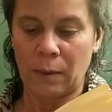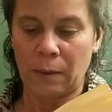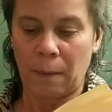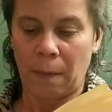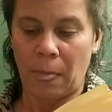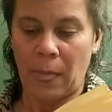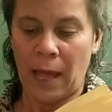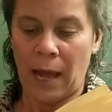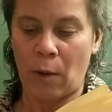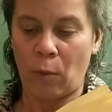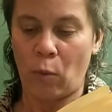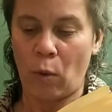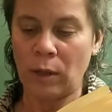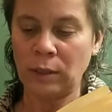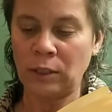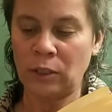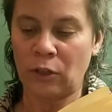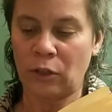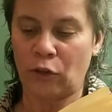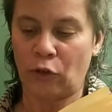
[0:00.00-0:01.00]
At
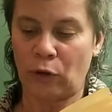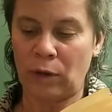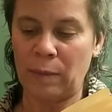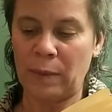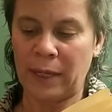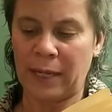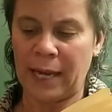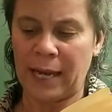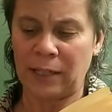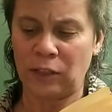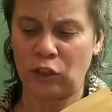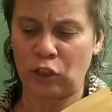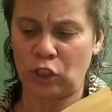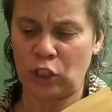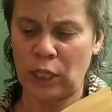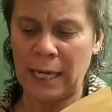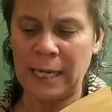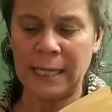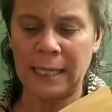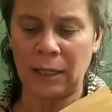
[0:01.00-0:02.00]
once the tree began
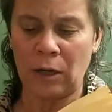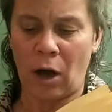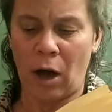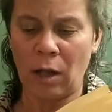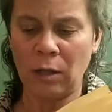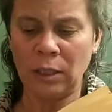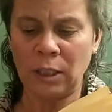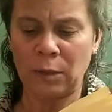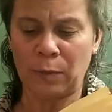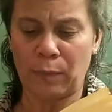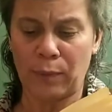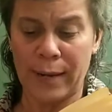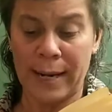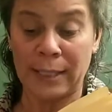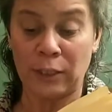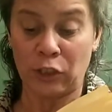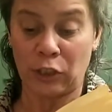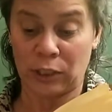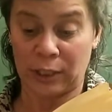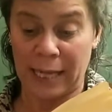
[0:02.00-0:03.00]
shaking all its
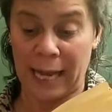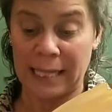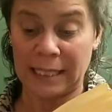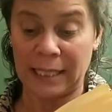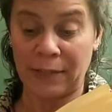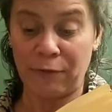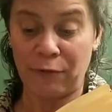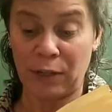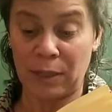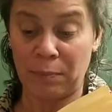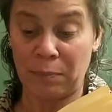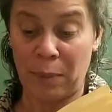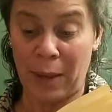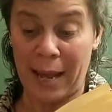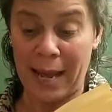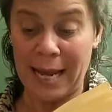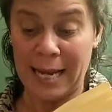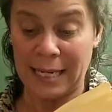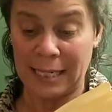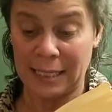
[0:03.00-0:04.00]
branches as if in
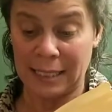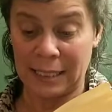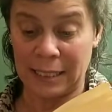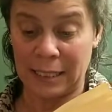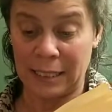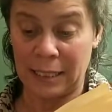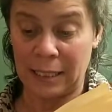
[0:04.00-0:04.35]
pain,